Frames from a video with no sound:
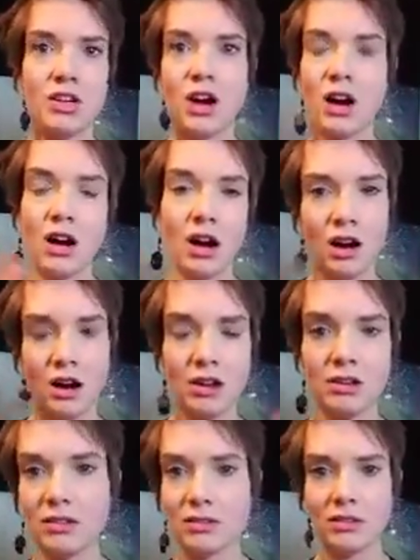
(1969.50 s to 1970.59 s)
not
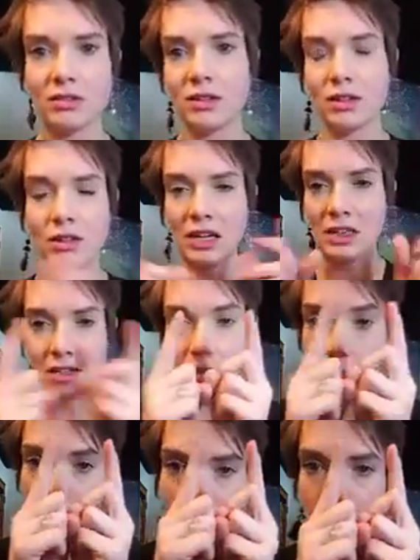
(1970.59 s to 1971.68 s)
in the
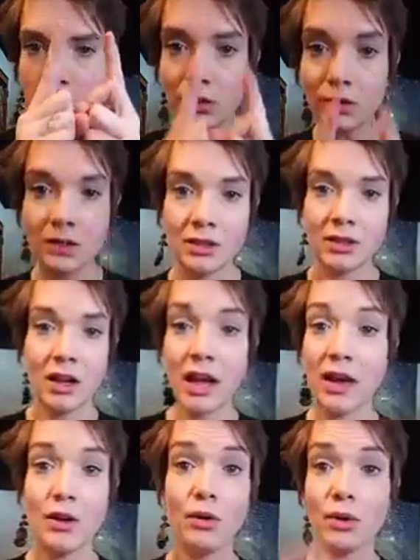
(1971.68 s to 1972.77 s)
normal,
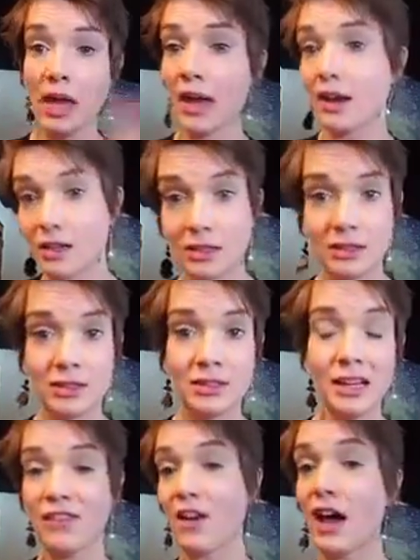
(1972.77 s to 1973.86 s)
I don't care.
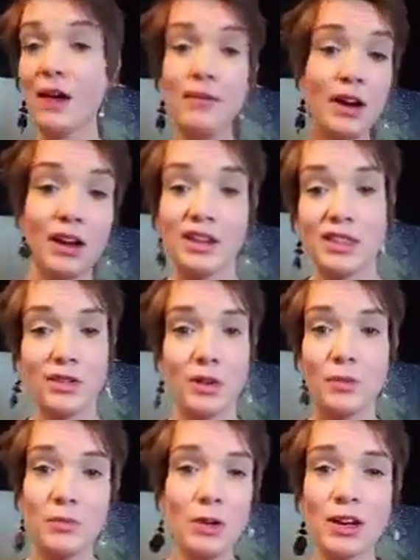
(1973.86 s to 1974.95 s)
If I'm not in the
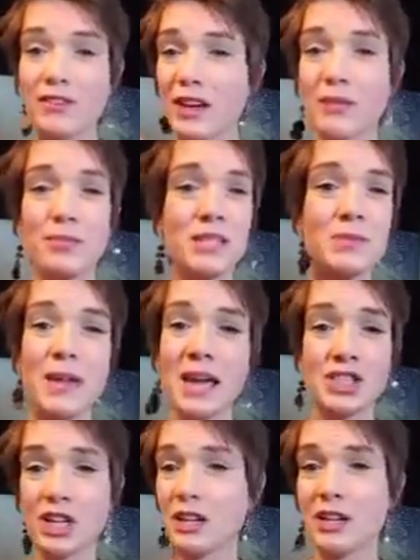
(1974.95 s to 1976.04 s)
normal, I'm wearing fucking
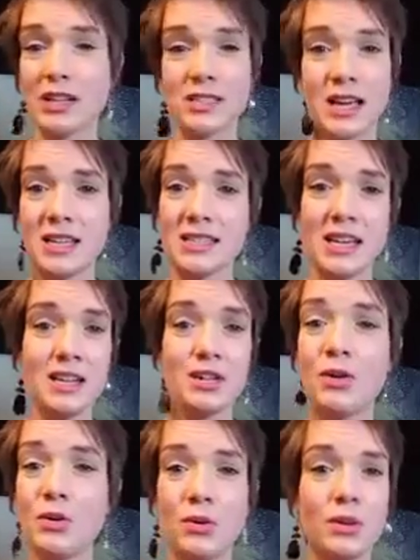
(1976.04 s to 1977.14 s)
mismatched earrings, guys. I
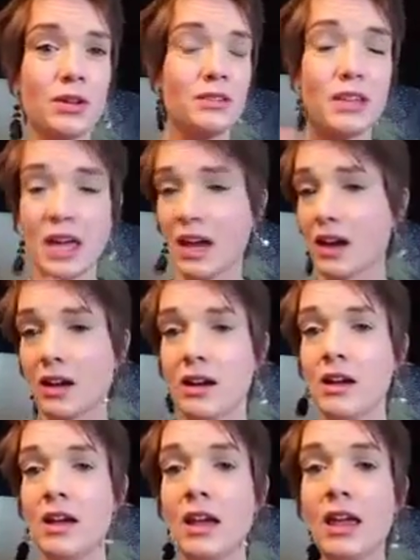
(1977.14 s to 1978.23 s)
don't care.
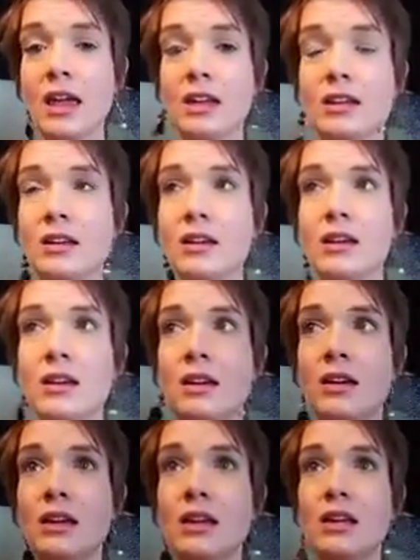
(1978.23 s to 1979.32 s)
It
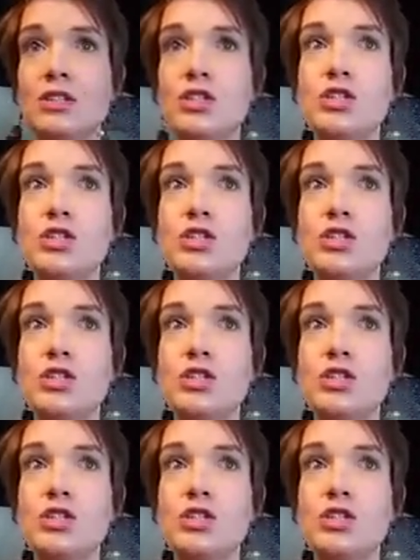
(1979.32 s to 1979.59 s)
is